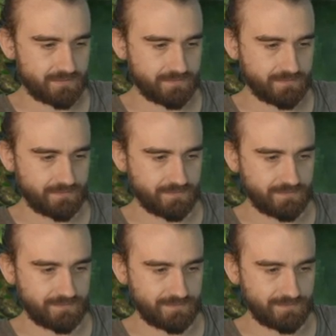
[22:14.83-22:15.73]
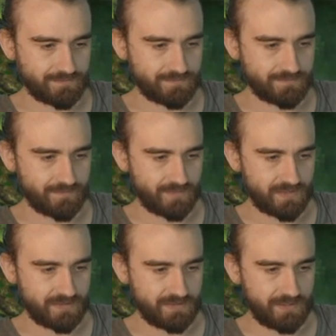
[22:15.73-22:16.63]
Hmm.
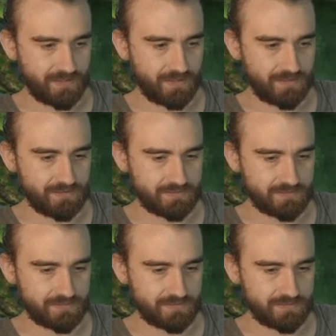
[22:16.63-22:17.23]
Yeah?